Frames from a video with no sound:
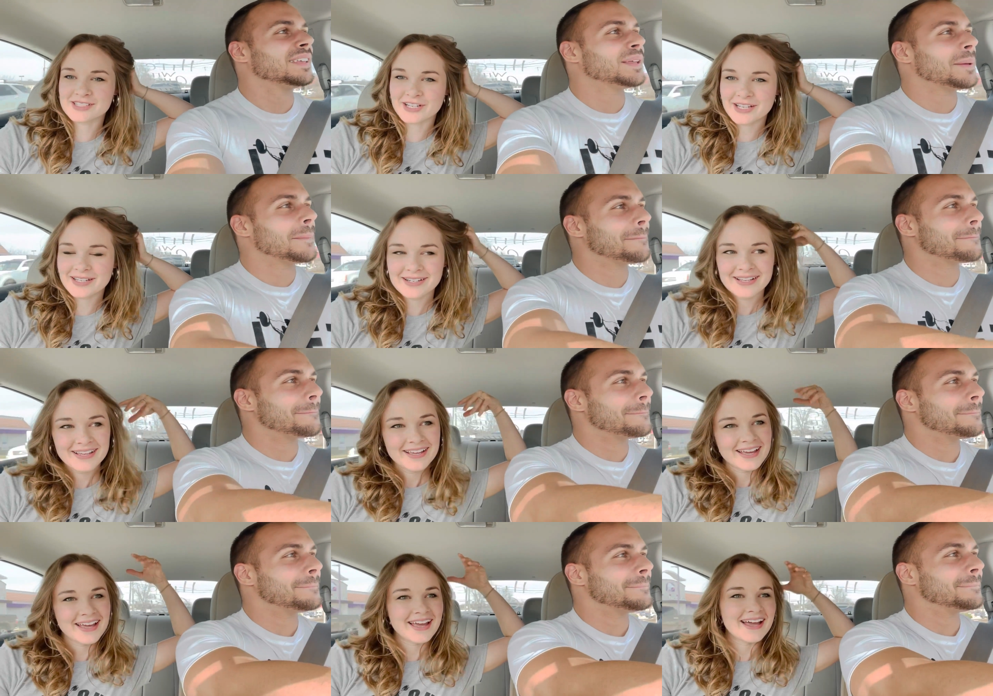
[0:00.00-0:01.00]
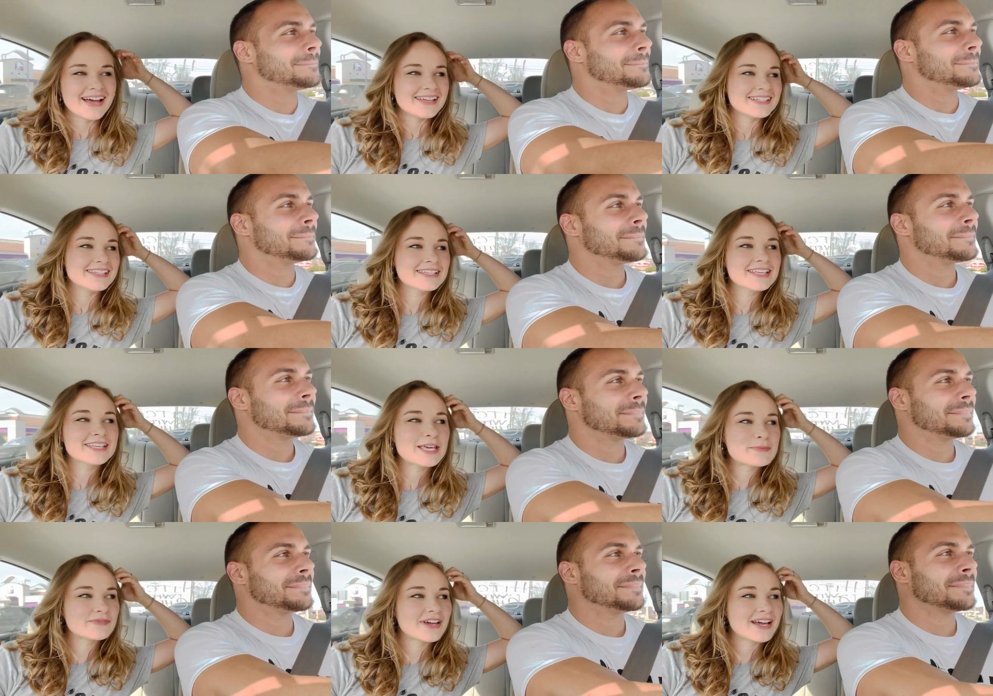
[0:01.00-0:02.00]
Speaker 1: it. And he can
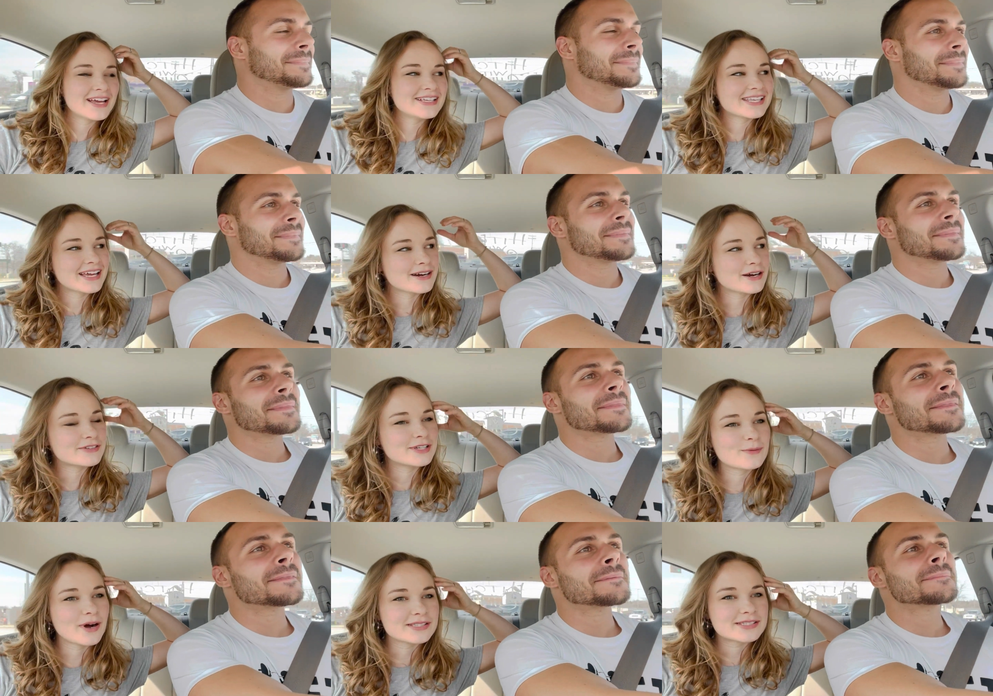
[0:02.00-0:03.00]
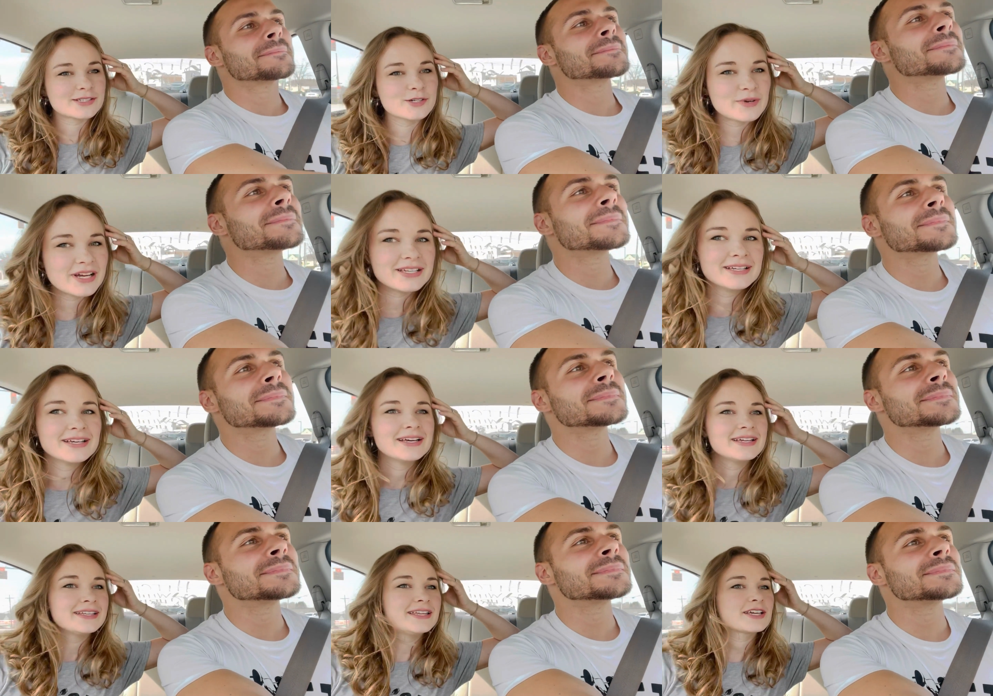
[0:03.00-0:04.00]
keep his hair if he wants to. But,
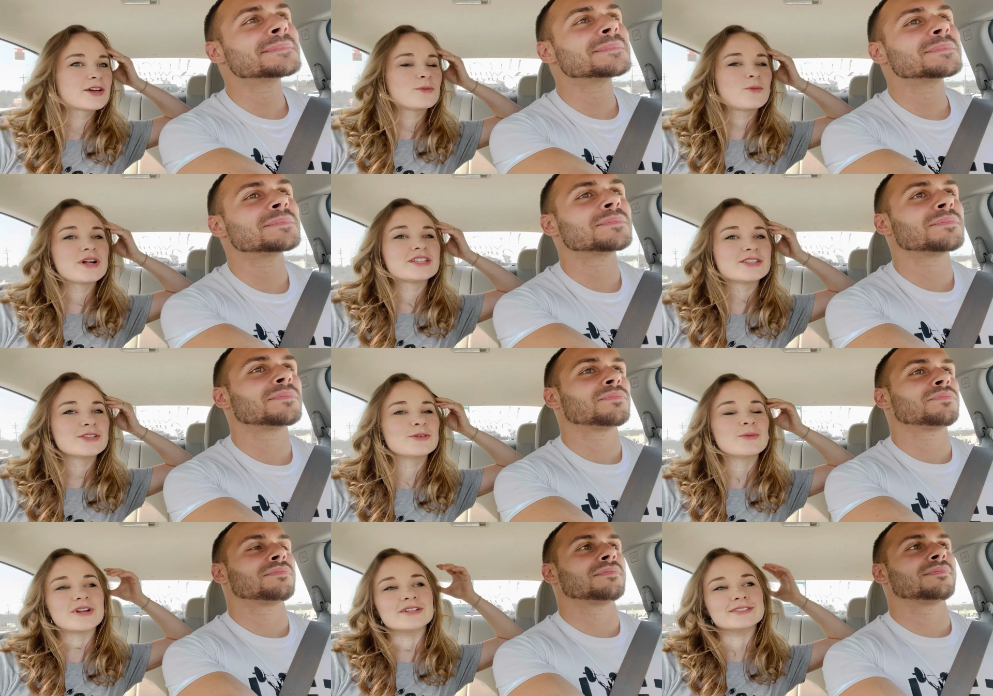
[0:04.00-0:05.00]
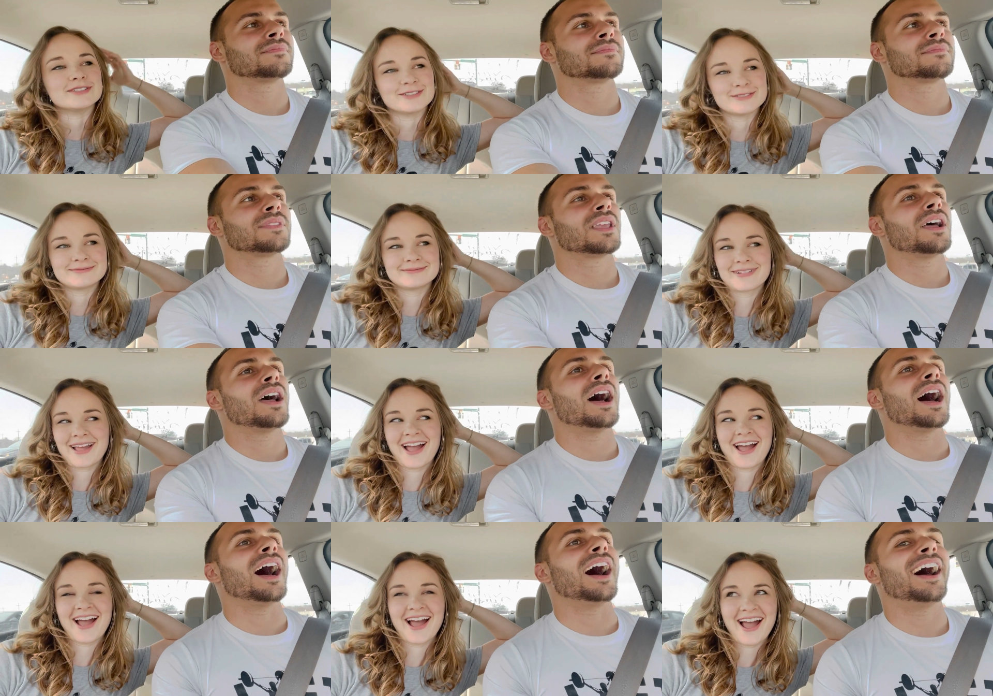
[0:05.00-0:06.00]
Nick, what do you want to do?
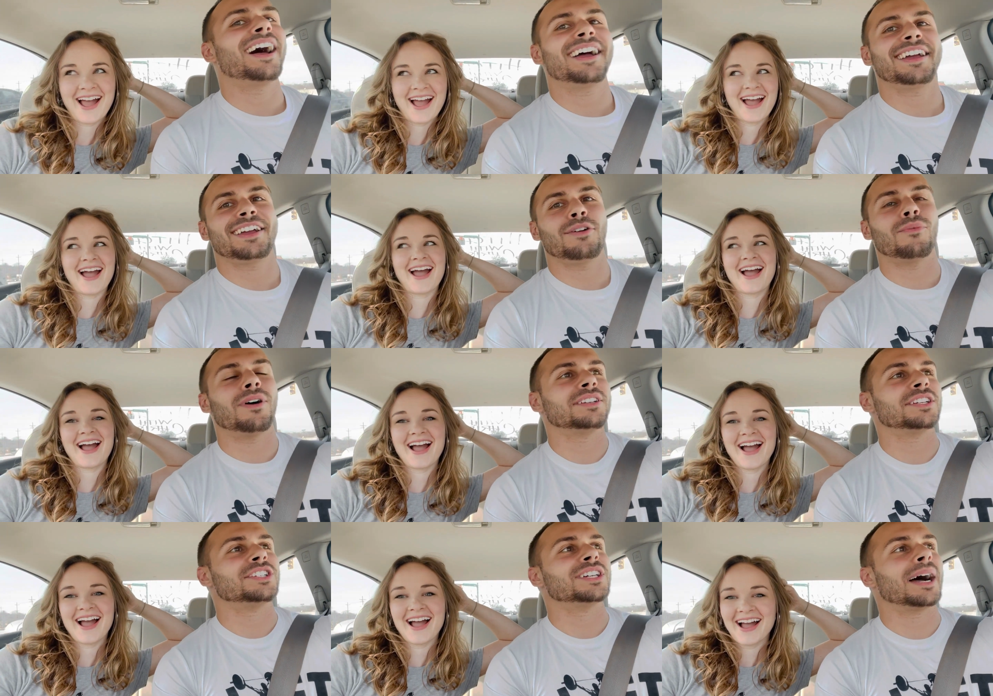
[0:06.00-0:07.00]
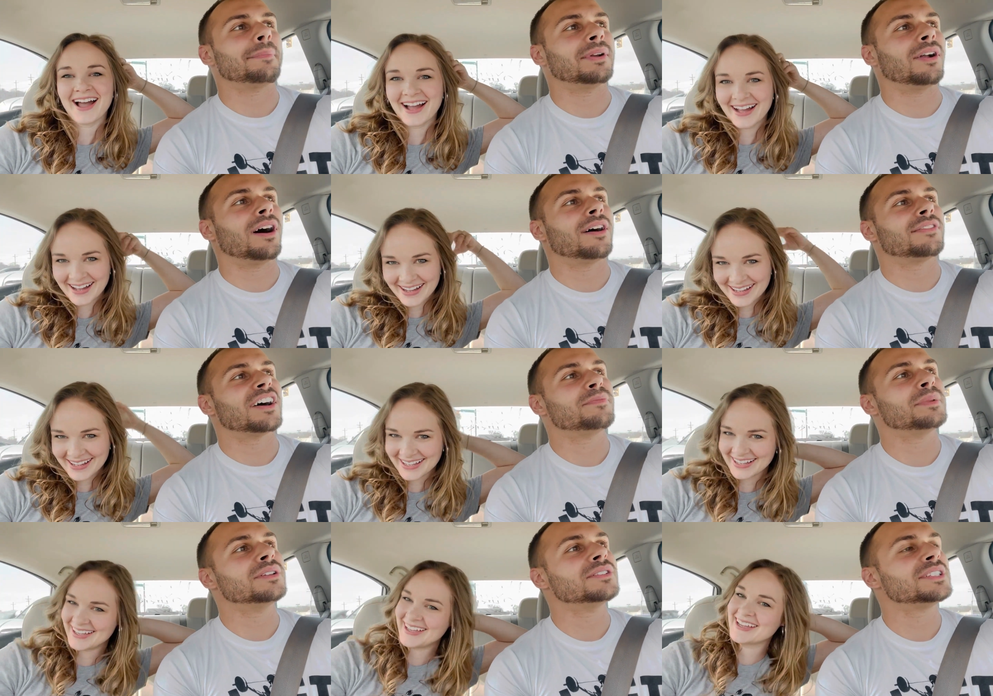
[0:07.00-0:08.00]
Speaker 2: I want to chop it off.
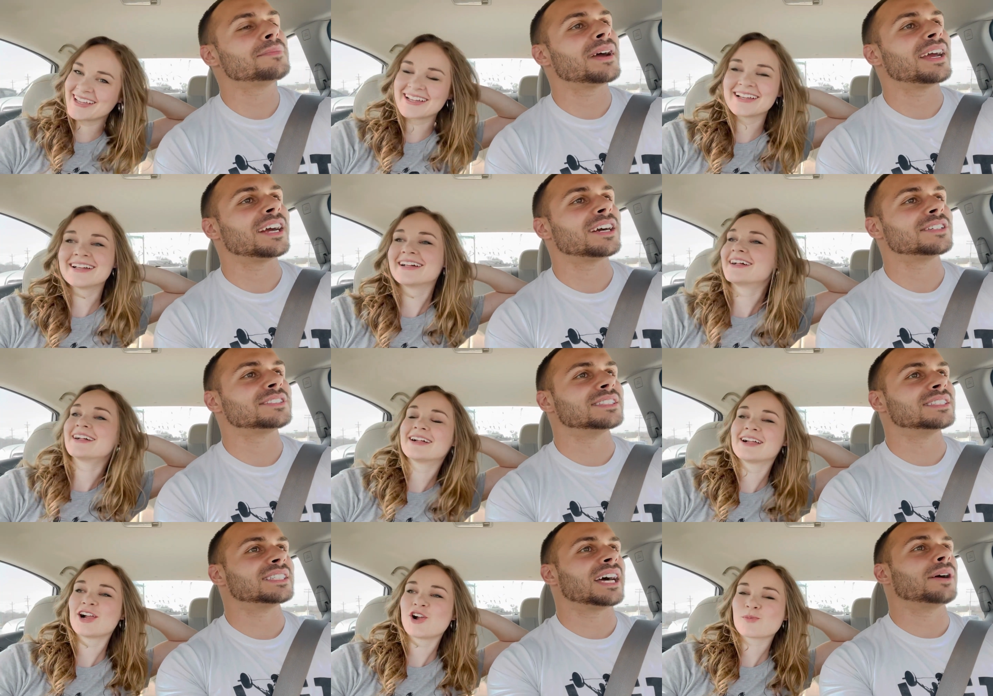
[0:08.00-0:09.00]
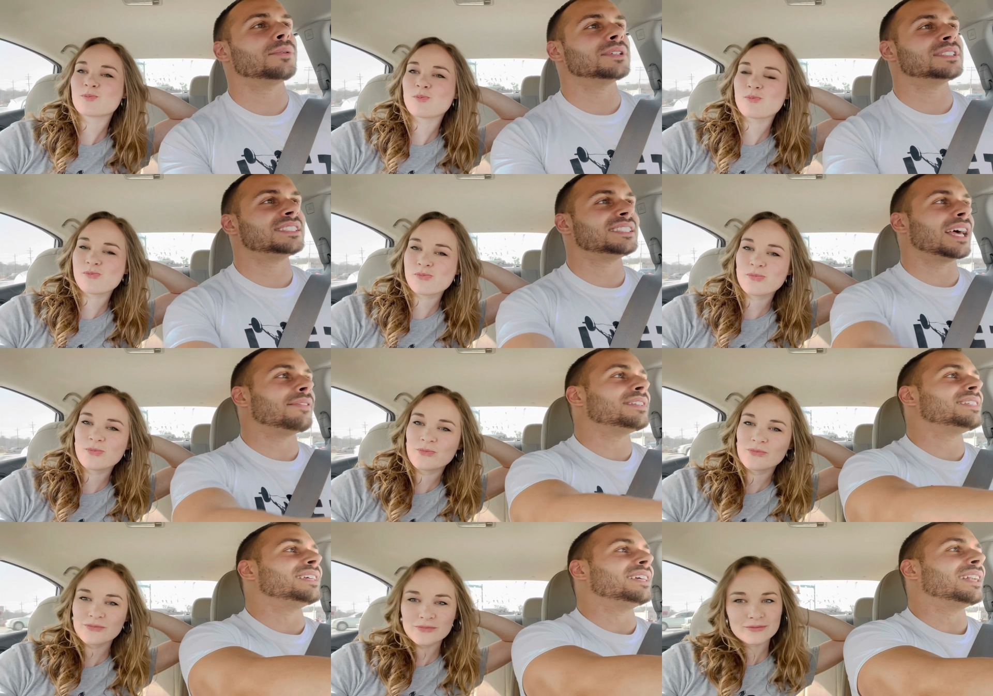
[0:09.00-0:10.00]
I've been losing my hair since I was
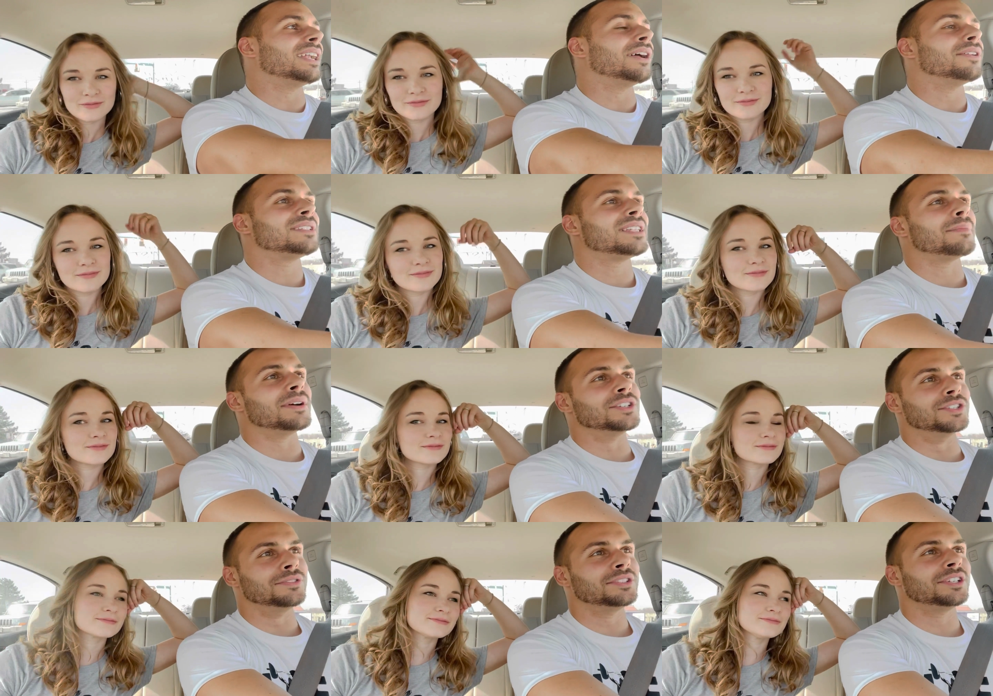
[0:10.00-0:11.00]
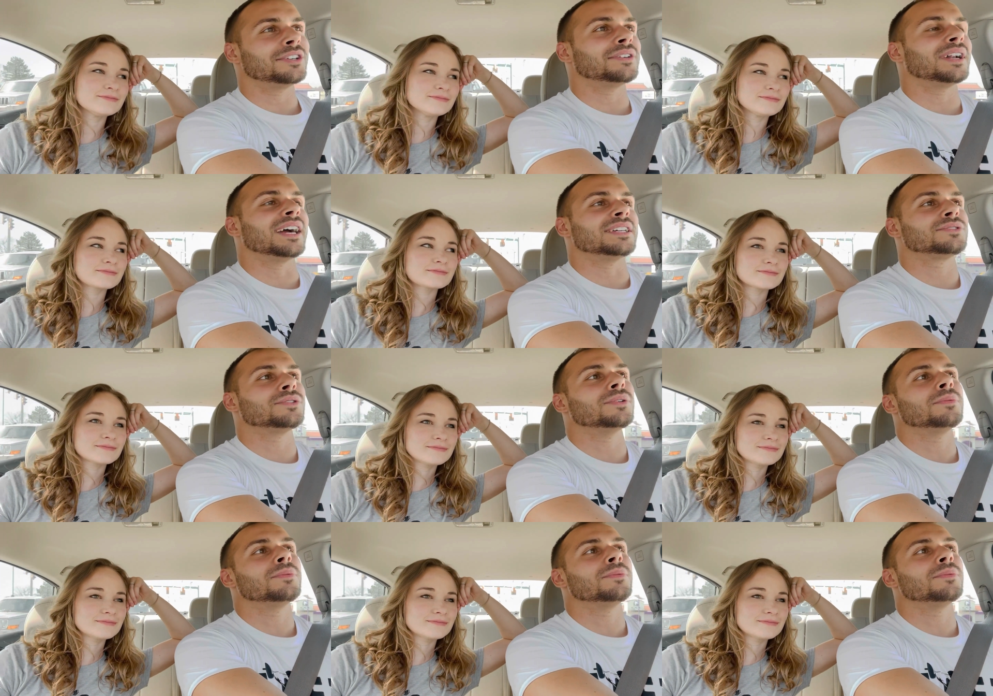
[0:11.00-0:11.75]
17. I noticed it my junior year in high school,